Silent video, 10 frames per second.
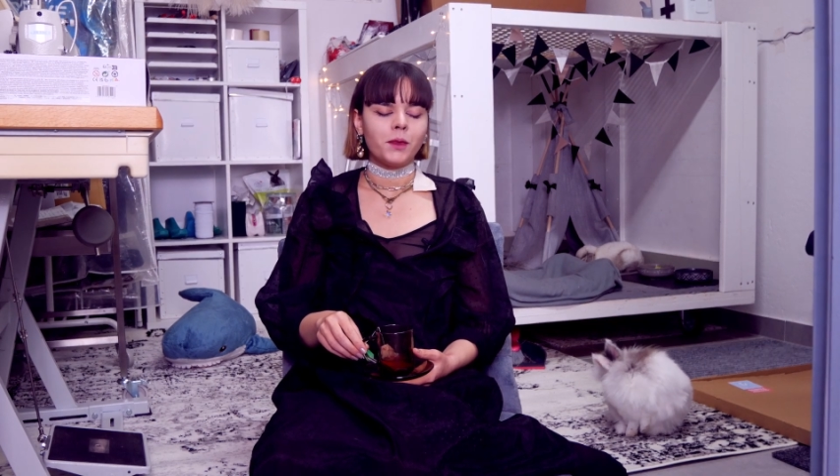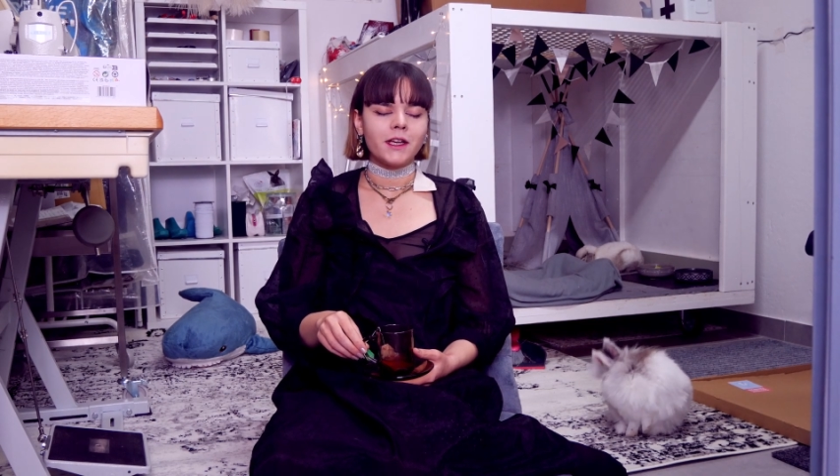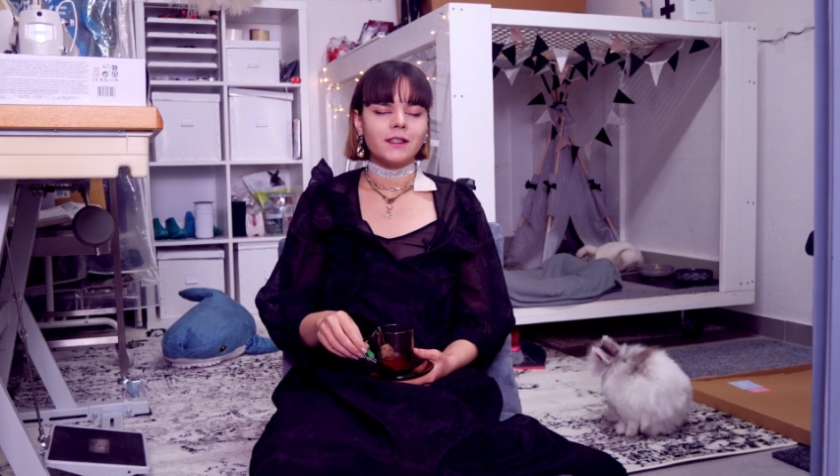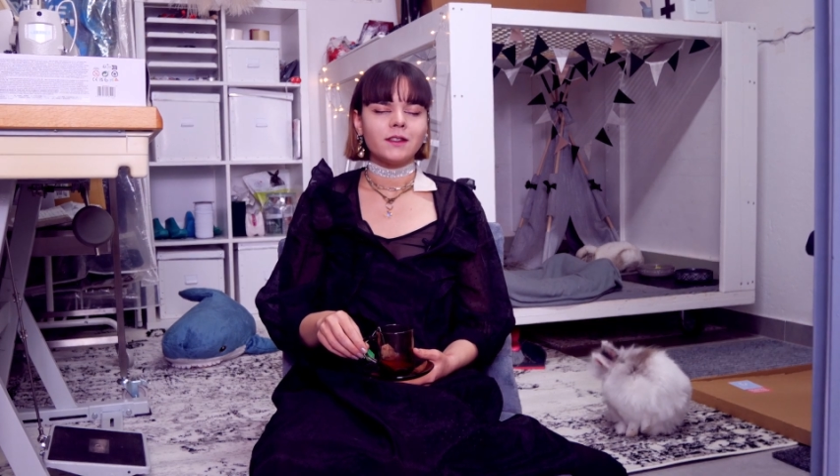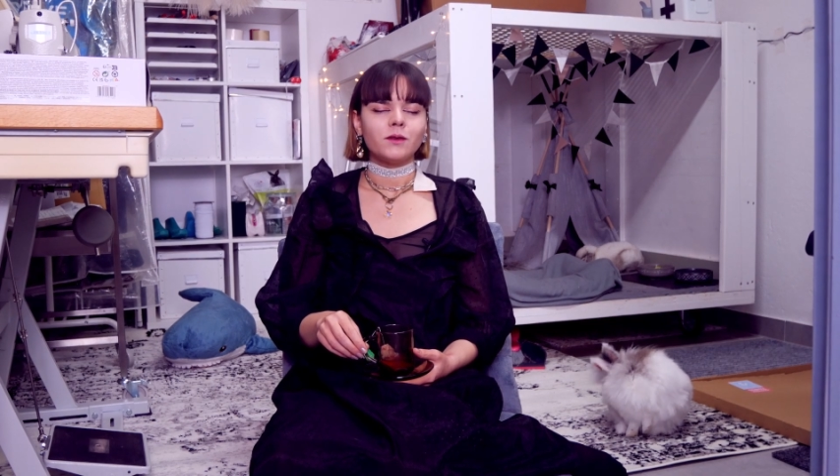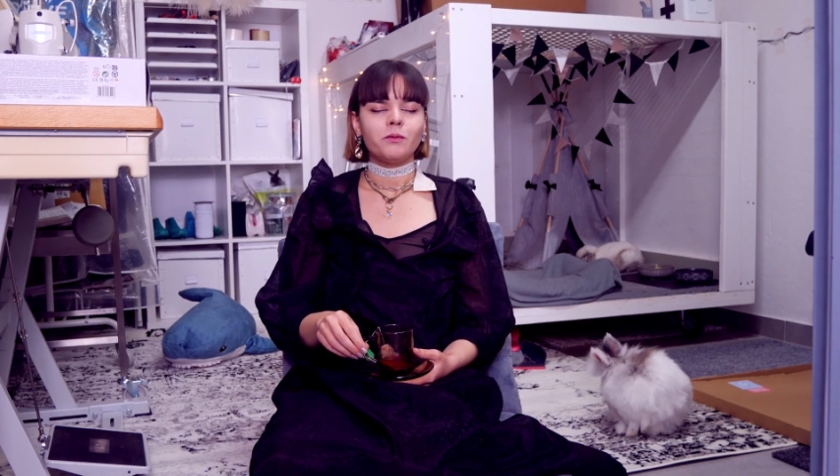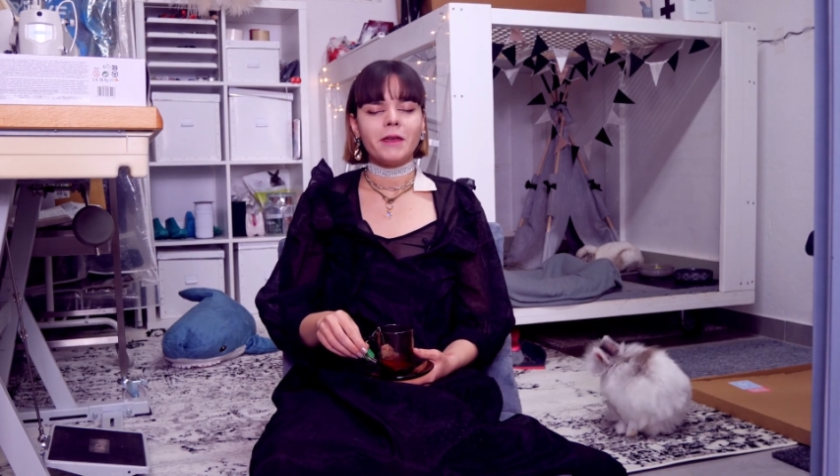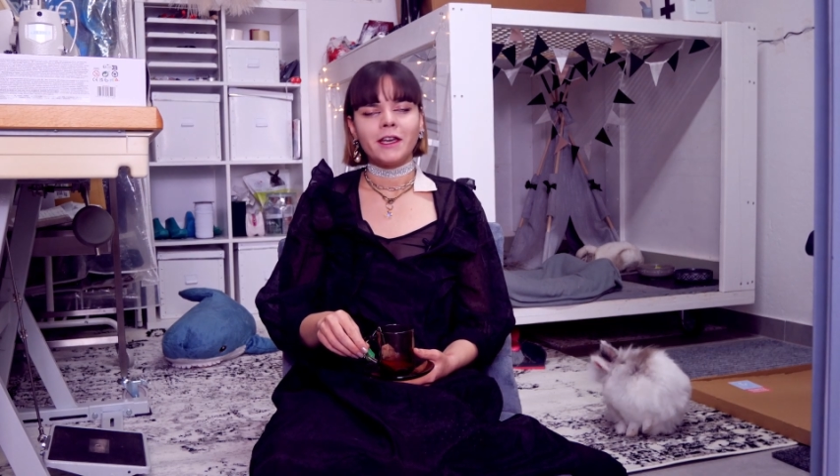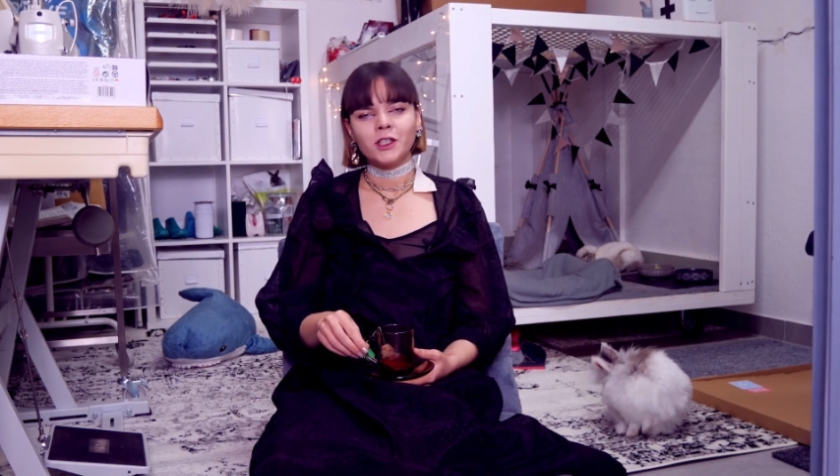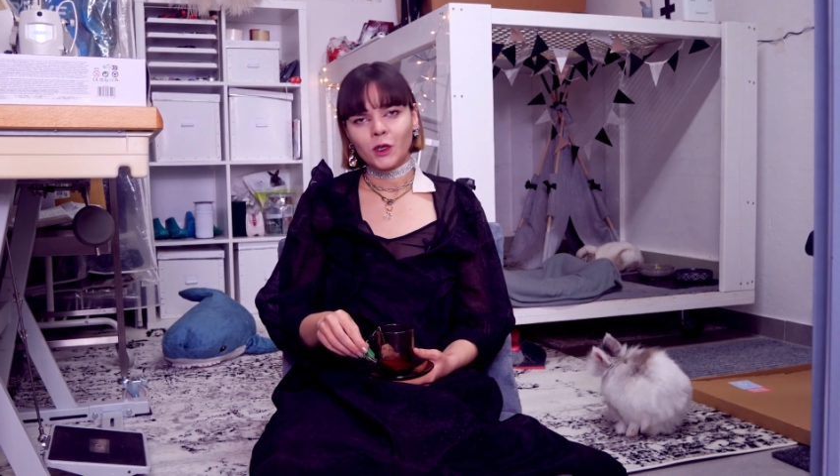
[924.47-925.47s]
Please
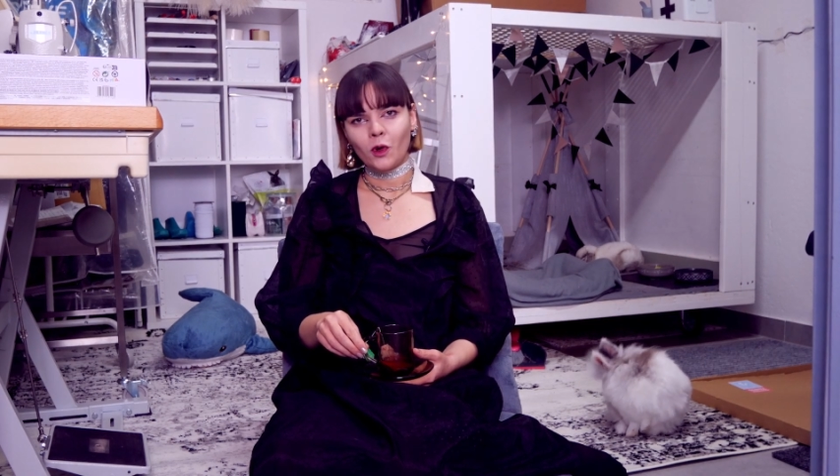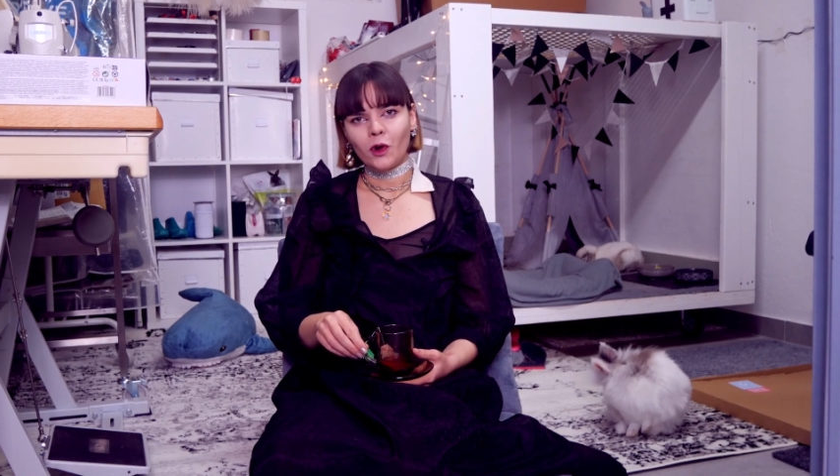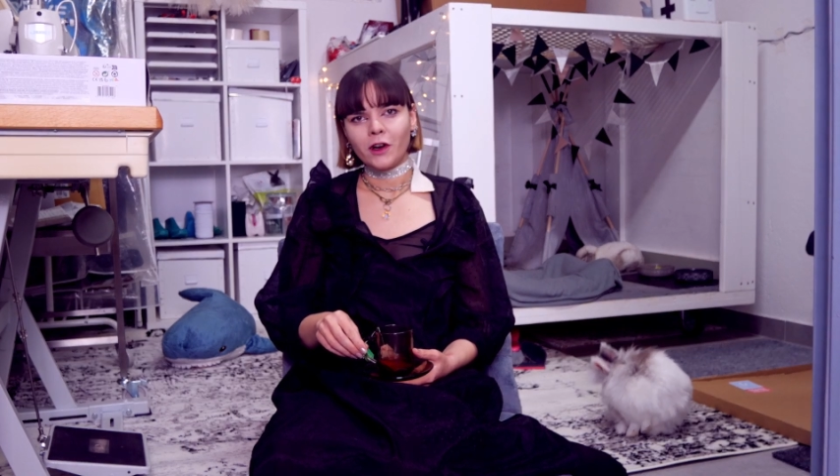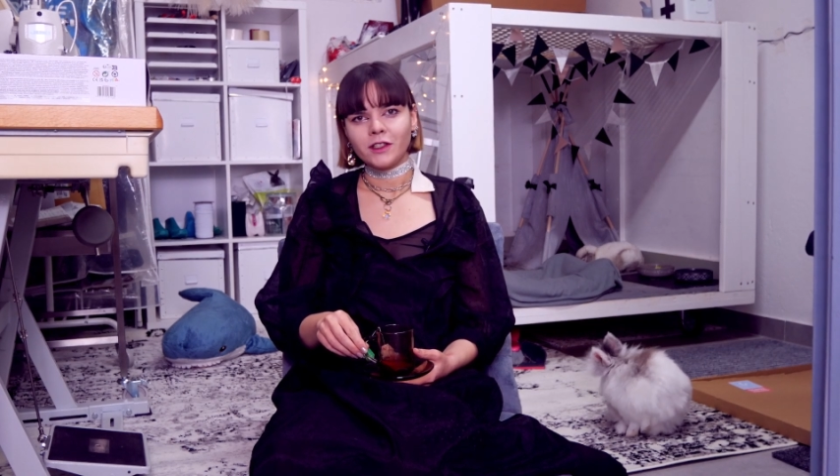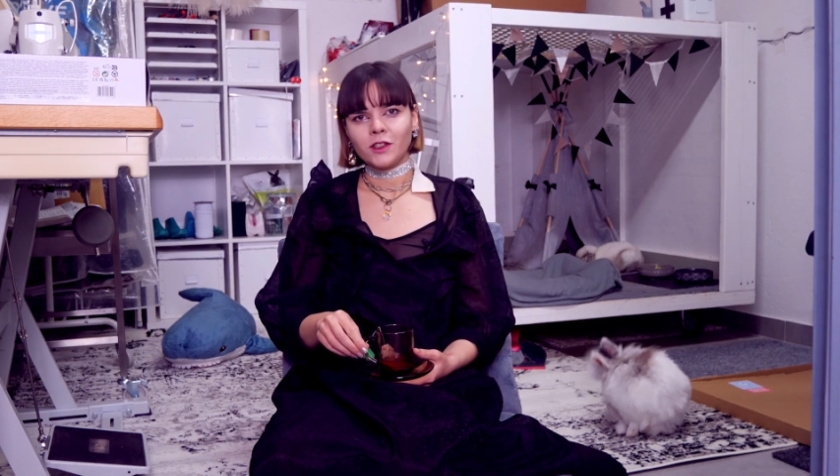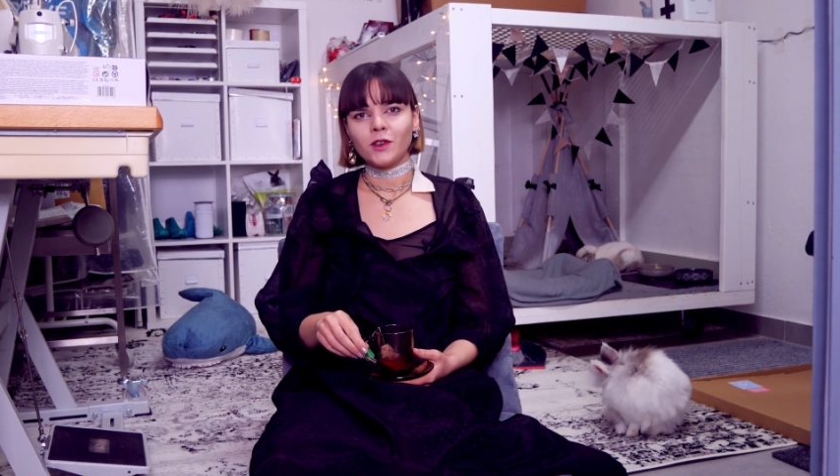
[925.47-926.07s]
make sure